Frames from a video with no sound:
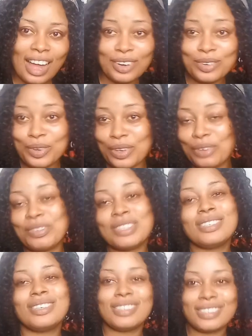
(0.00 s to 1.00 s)
I know if
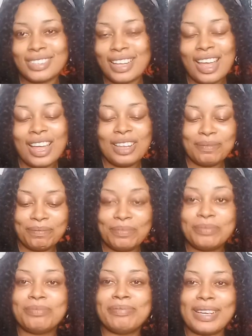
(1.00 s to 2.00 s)
it is
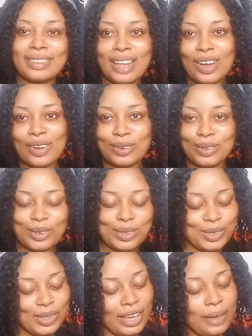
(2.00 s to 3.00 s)
better or
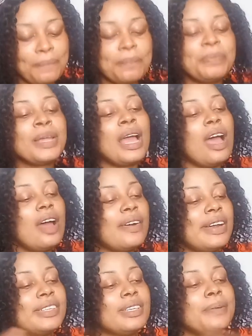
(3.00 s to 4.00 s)
not, okay? All
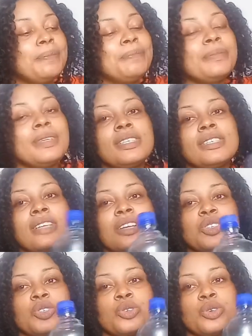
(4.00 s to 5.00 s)
right, this is a
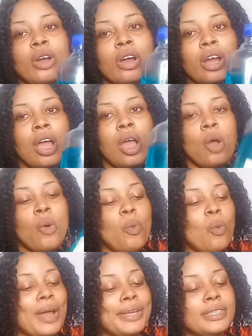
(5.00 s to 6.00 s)
strong
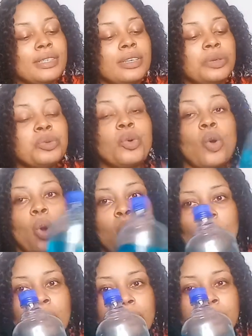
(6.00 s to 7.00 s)
whitening
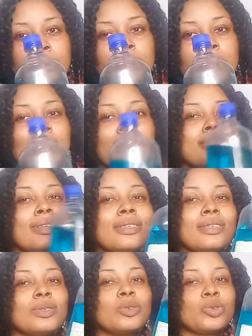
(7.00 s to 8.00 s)
oil. This
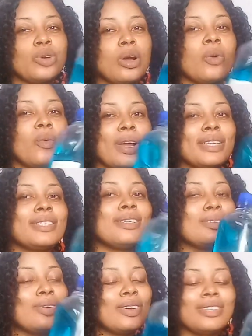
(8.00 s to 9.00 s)
is strong
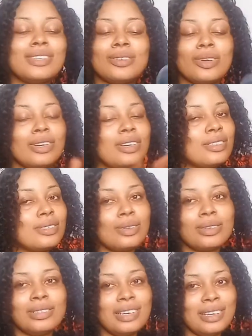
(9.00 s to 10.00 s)
whitening oil. This oil is
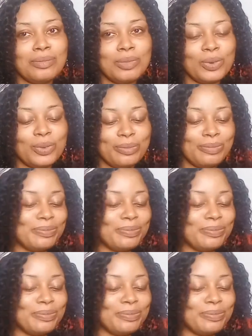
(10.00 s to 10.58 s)
not name.